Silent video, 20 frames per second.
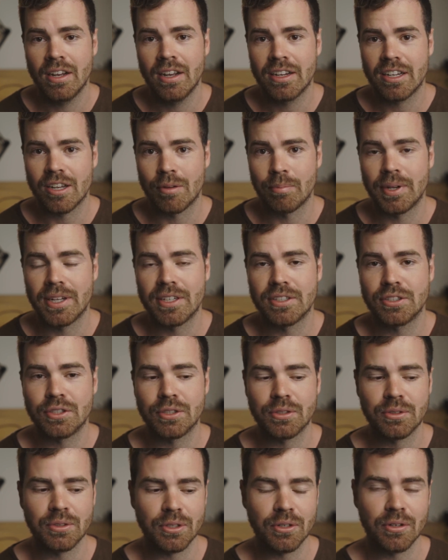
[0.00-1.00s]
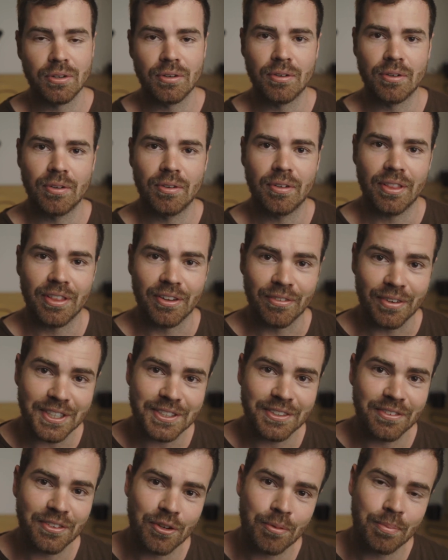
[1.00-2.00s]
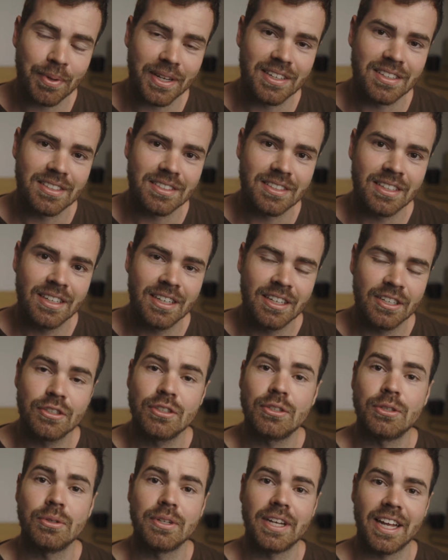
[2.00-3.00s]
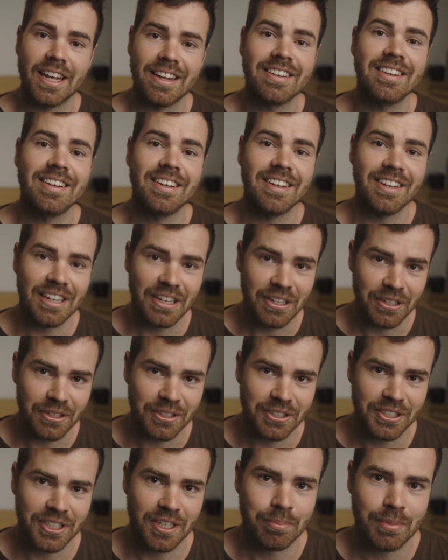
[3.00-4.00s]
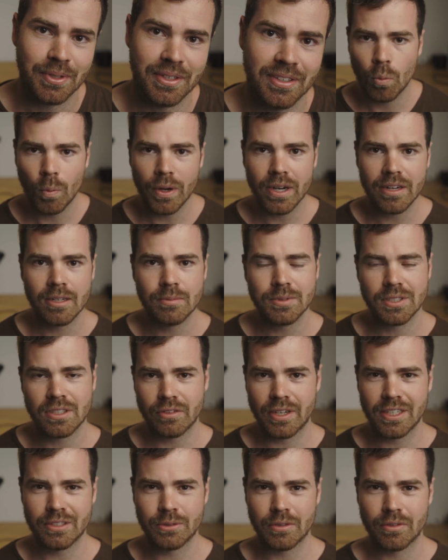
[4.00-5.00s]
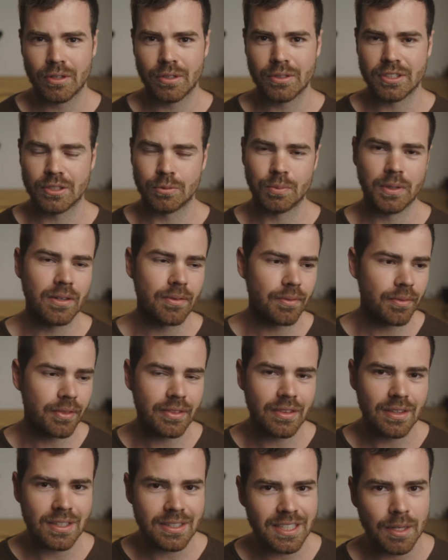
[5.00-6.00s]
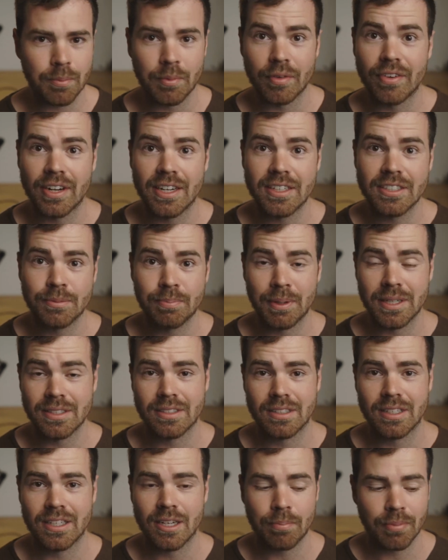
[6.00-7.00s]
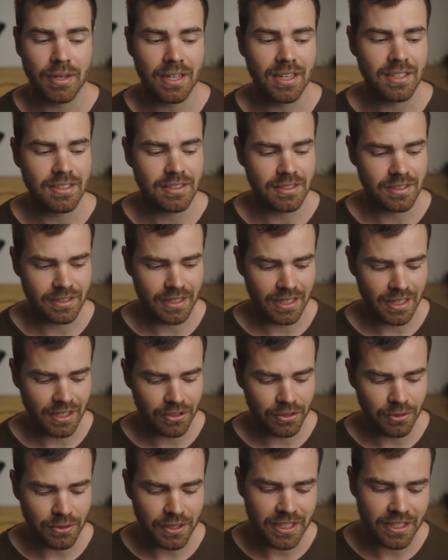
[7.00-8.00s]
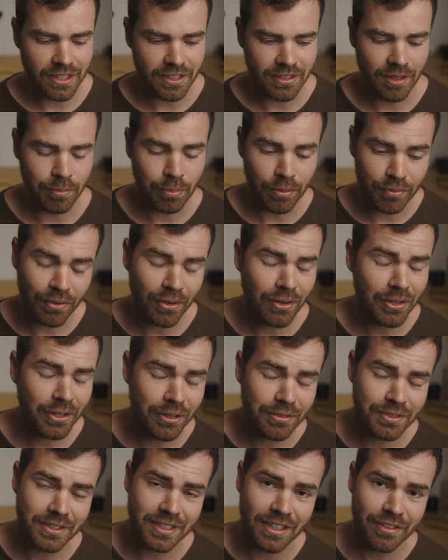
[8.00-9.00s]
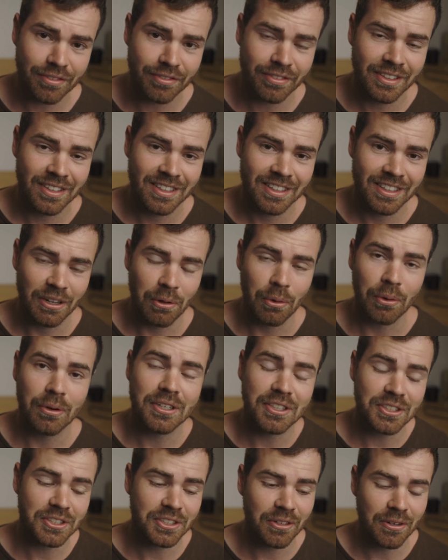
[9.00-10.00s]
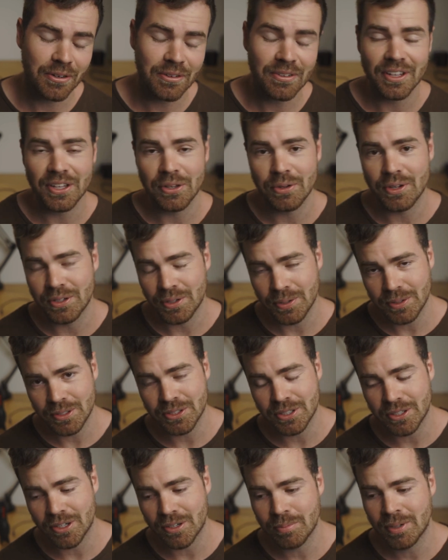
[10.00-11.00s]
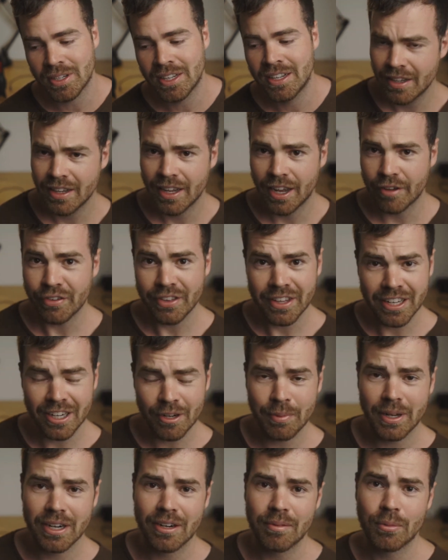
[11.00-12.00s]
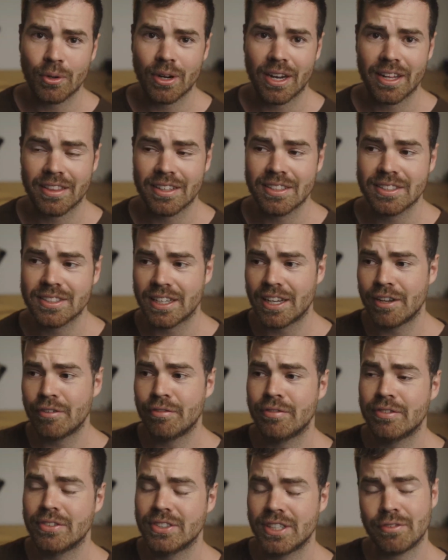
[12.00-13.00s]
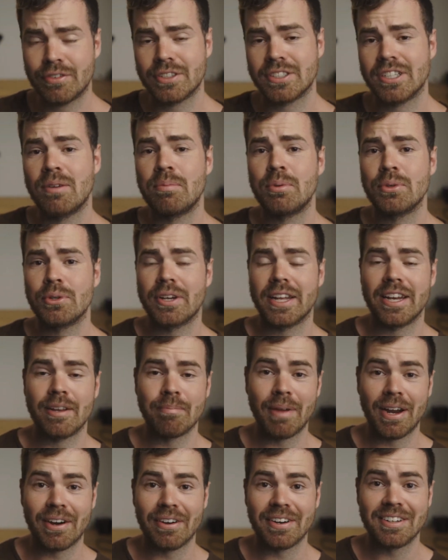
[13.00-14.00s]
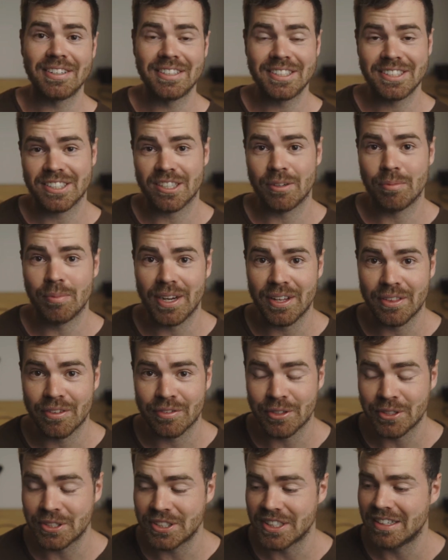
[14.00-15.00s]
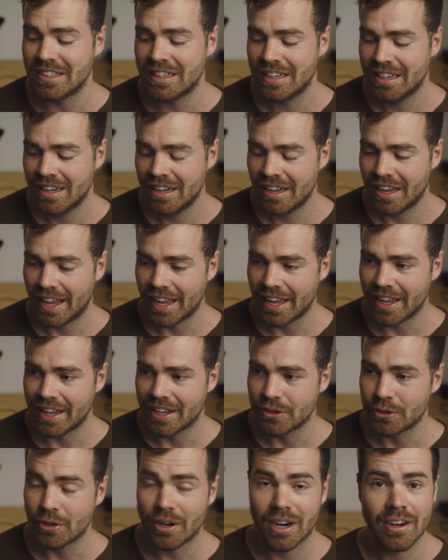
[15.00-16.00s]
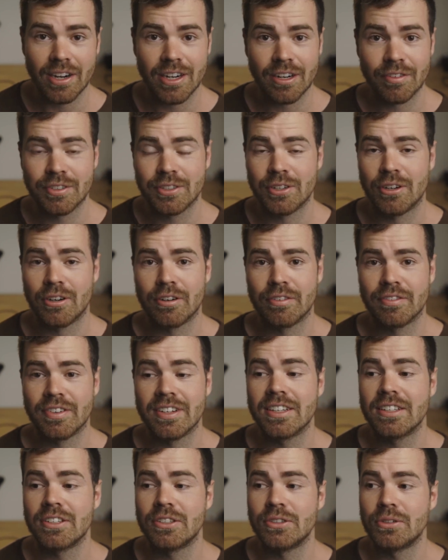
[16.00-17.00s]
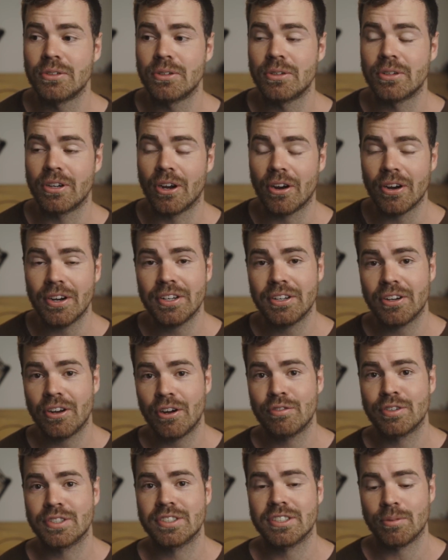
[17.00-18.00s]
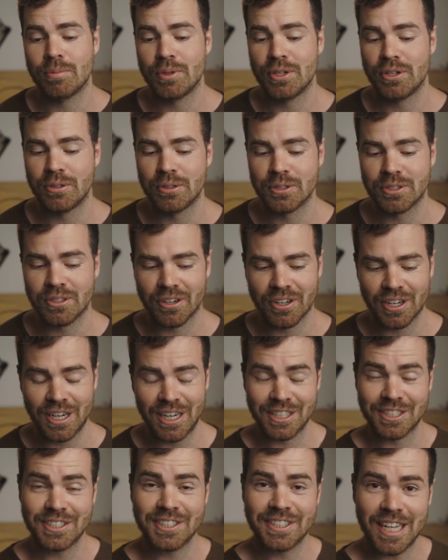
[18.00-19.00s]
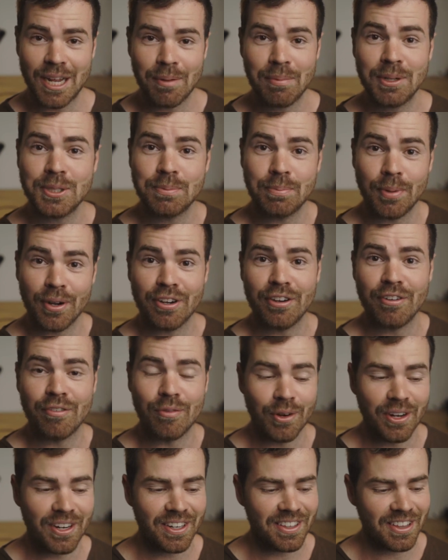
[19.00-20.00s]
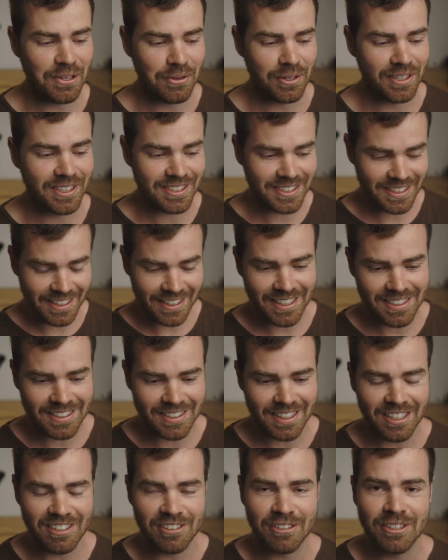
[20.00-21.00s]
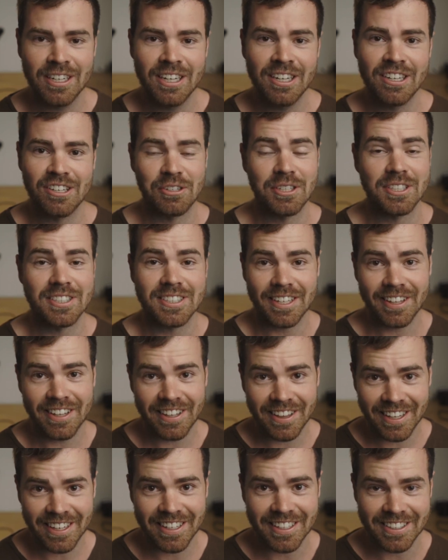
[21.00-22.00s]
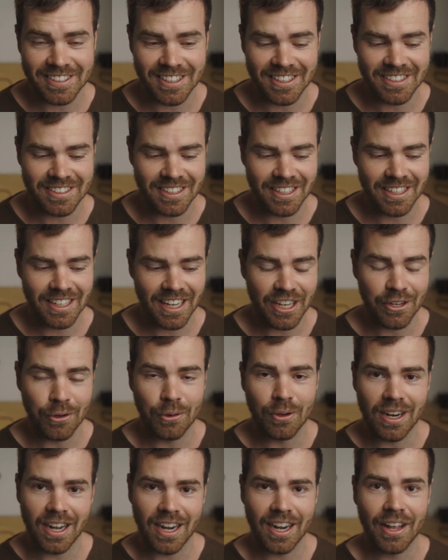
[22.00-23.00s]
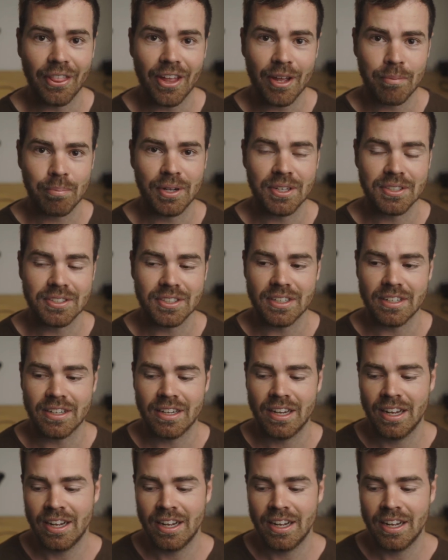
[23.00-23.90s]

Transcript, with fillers: compared to your the rest of your peers to get an internship. When it comes to graduate roles as well, the same advice basically applies is that you need a portfolio of stuff in order to show that you can do the job. If you think about it more like this, if say for example, you're getting married somewhere in the future and you're hiring a photographer, you're going to go for someone who's got an established body of work that you can see their style, you can see that they're consistent and you'll hire that person,